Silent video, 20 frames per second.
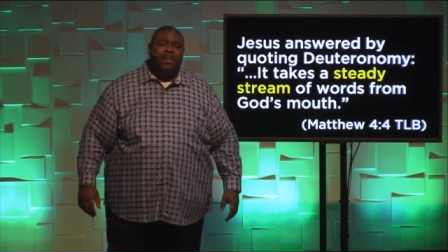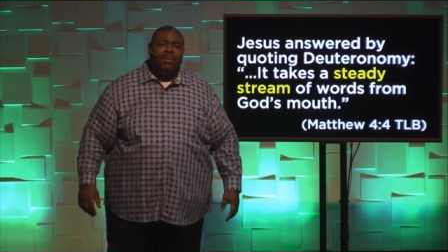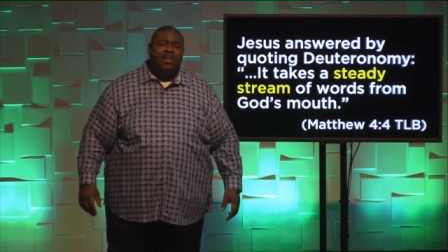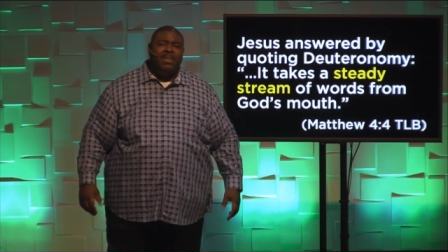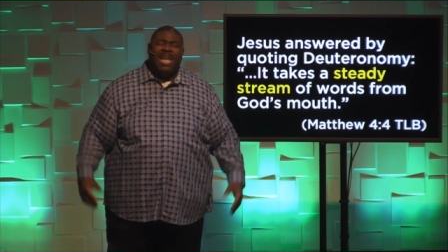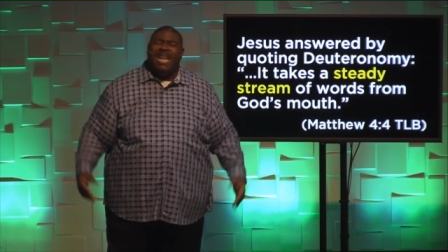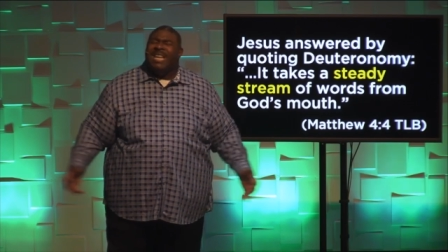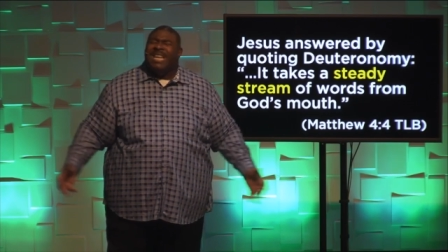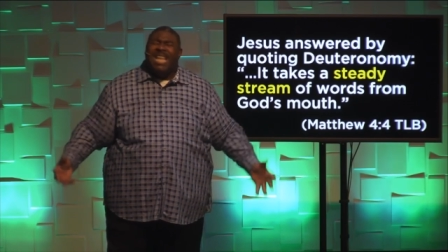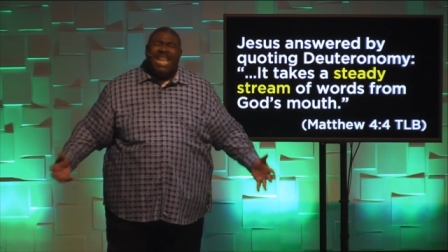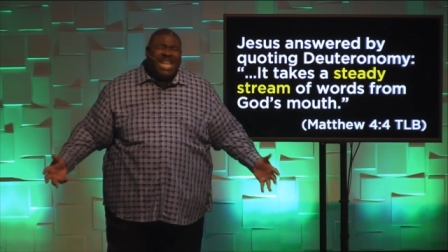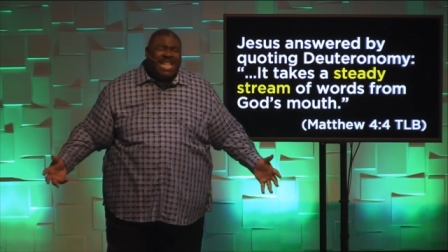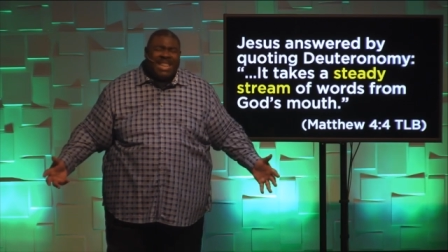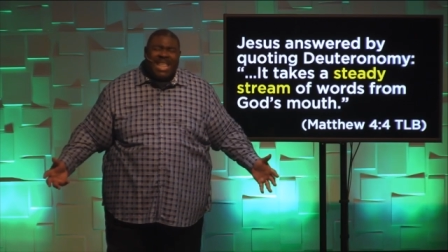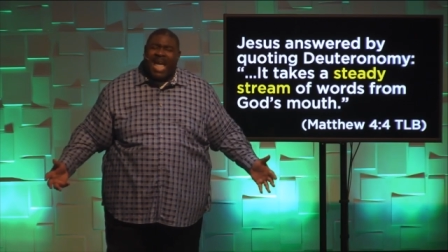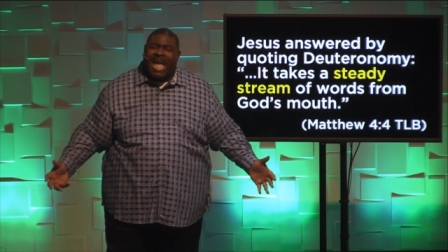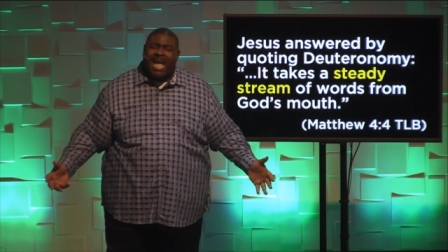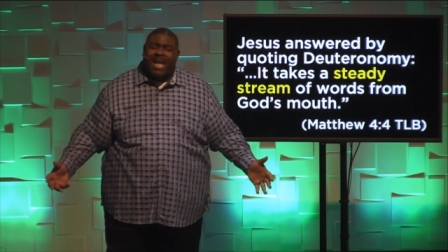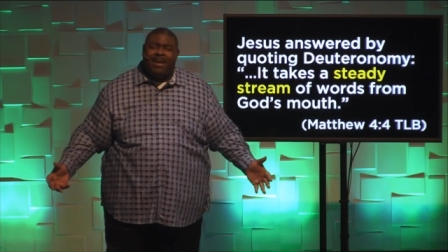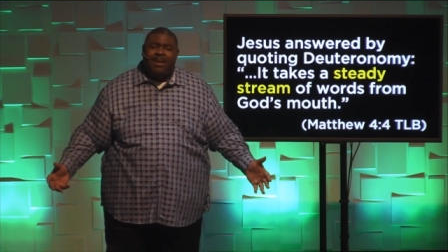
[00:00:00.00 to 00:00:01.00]
They need
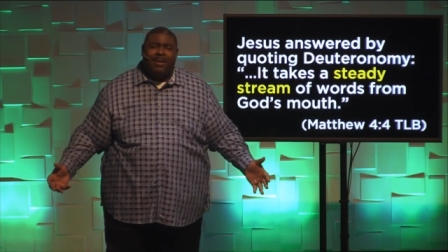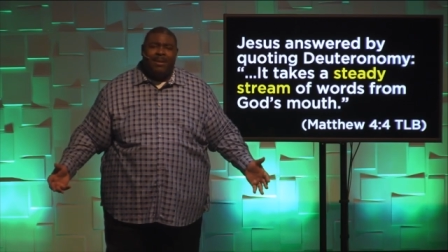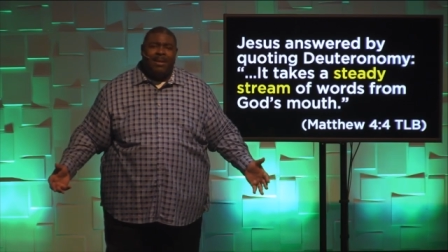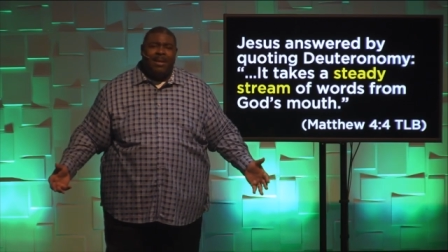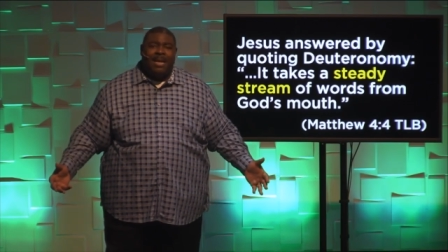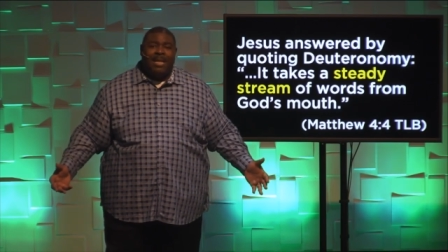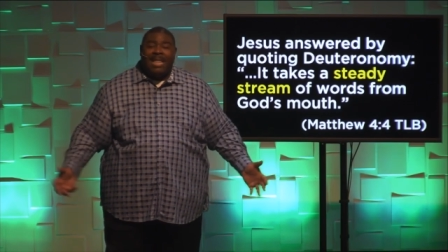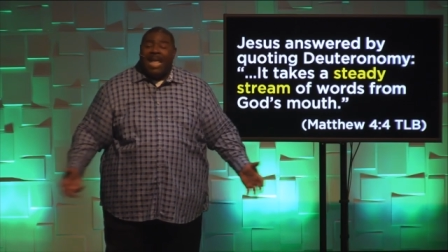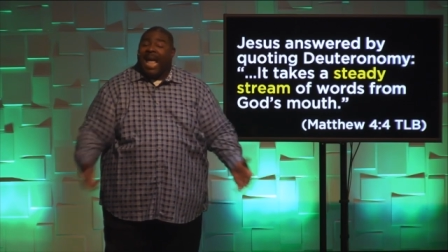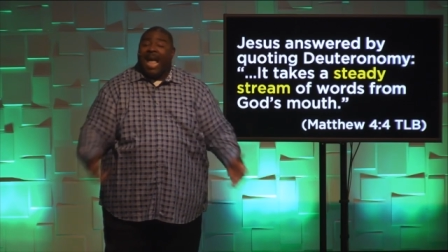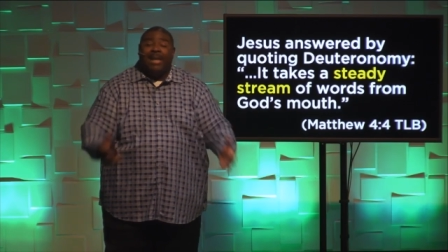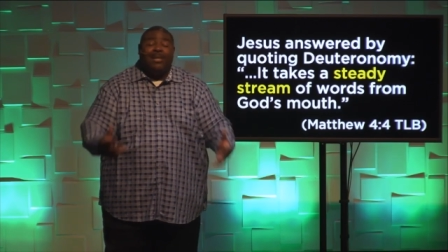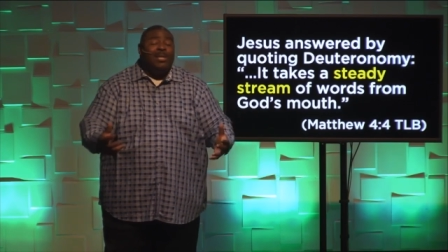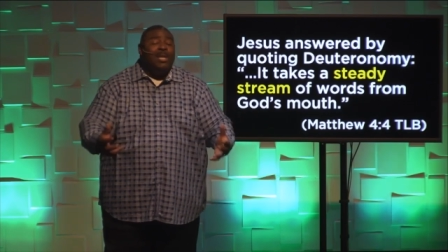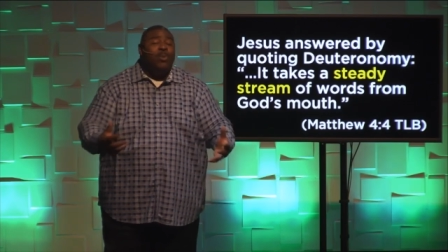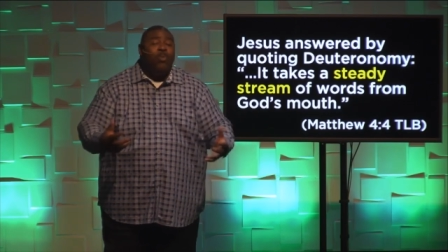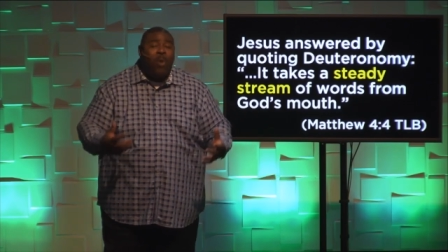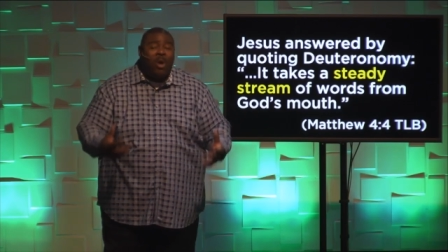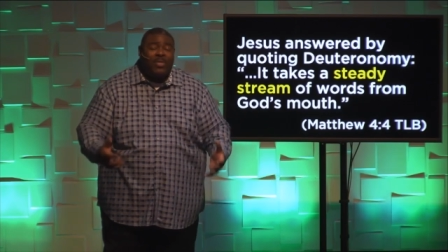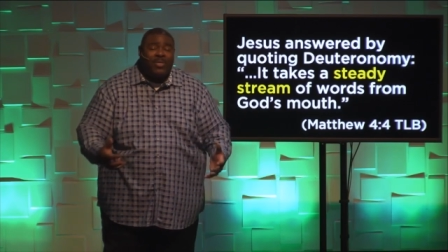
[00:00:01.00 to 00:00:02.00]
that. They actually
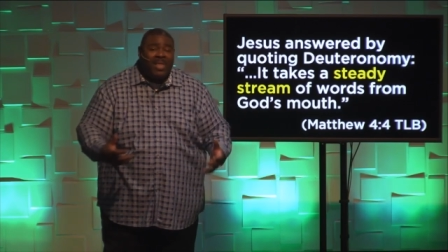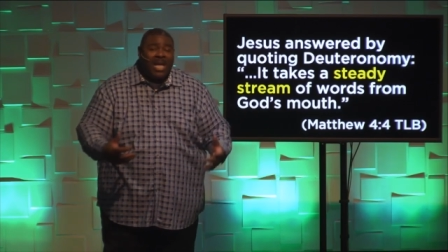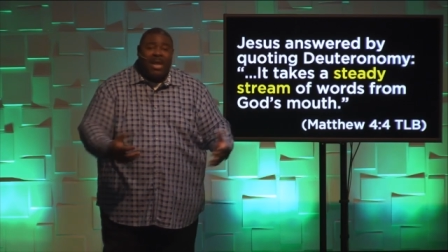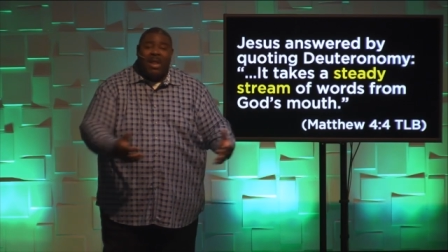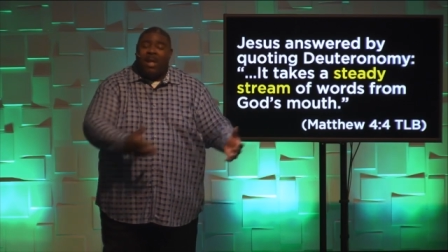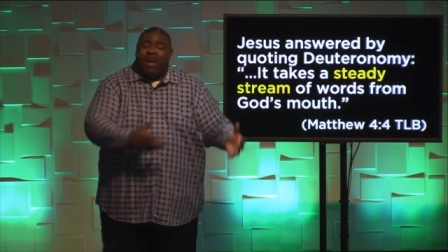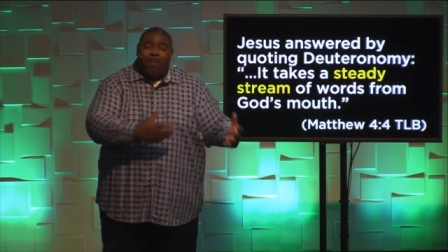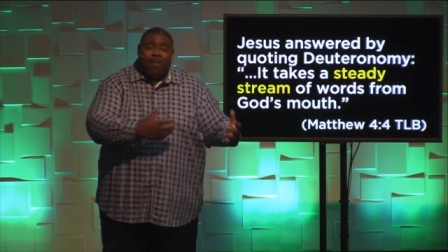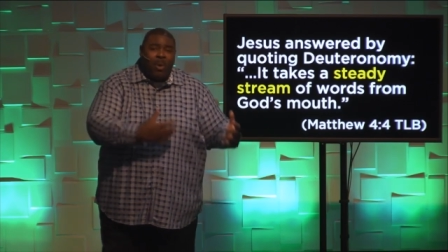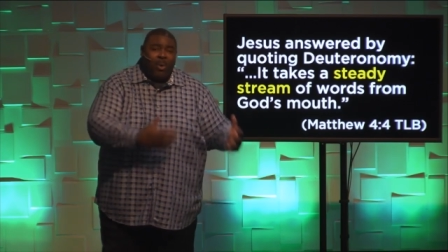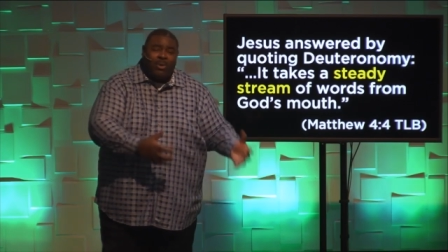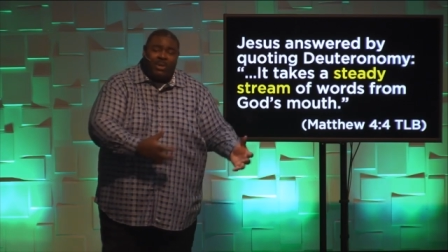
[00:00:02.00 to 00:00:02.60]
want that. Most